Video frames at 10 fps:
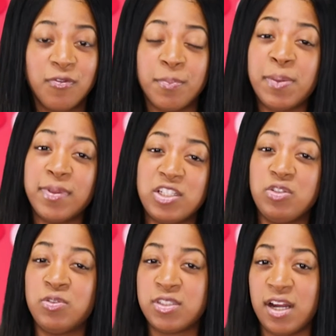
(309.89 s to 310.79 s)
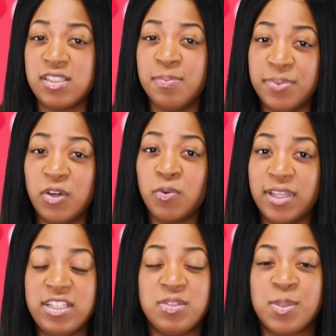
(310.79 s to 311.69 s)
from people that you start to build
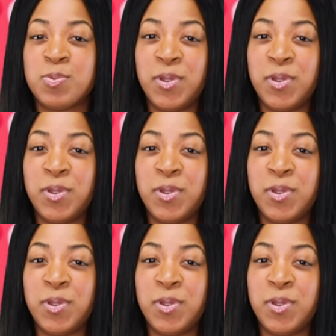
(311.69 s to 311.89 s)
relationships